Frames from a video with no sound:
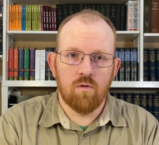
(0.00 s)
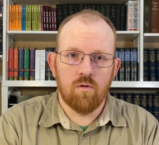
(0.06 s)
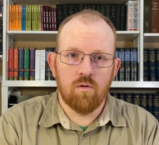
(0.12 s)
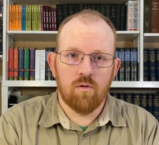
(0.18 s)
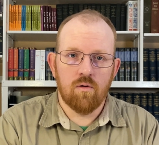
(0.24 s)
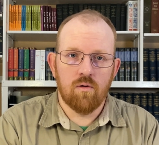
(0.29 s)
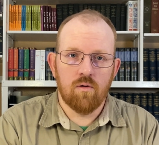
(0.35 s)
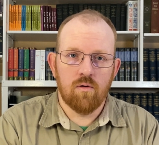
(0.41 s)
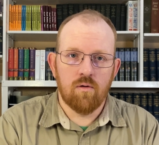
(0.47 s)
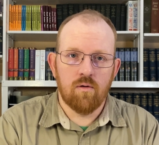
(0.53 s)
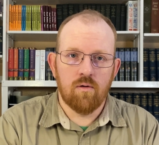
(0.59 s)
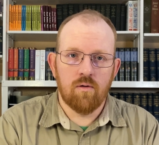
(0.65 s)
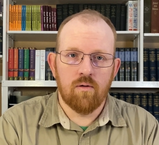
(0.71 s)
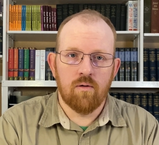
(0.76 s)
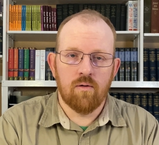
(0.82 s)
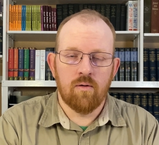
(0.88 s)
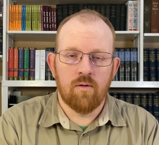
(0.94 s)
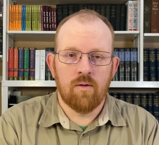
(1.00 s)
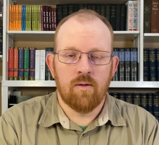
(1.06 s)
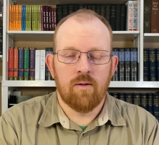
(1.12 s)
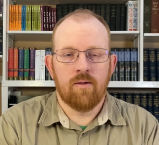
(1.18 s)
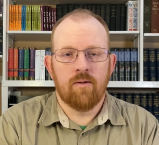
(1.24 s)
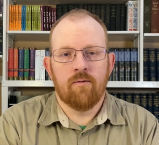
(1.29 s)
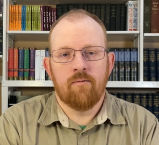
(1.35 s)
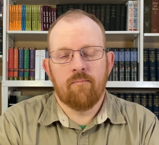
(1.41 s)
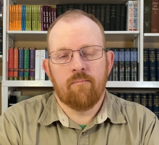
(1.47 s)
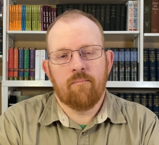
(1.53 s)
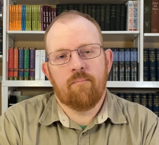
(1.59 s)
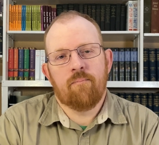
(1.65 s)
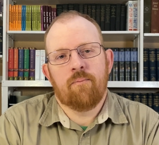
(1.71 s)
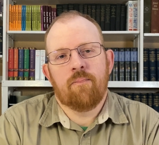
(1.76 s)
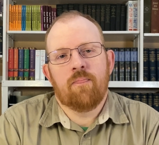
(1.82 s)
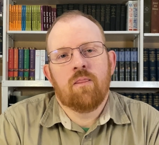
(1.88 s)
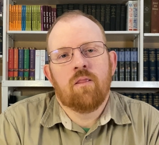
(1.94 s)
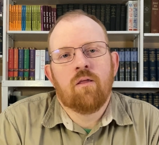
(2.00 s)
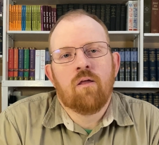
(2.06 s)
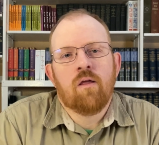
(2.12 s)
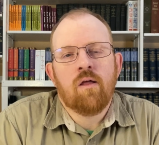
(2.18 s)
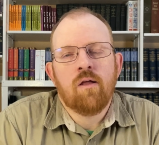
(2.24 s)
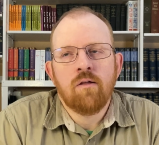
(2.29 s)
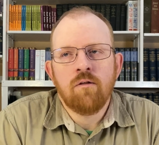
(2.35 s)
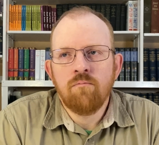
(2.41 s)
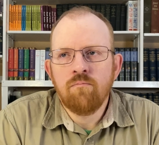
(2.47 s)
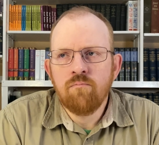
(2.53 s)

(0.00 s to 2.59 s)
(no one is talking)